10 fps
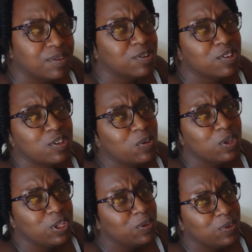it was so
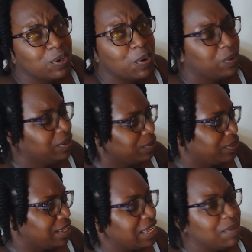cute to go with her
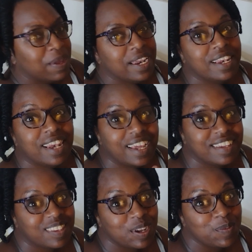theme and then
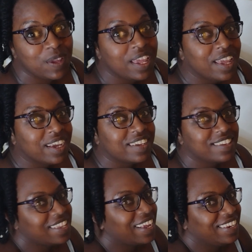lights up because
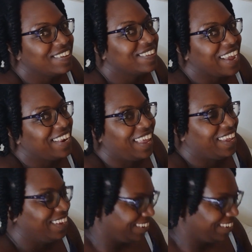it's like a little night light.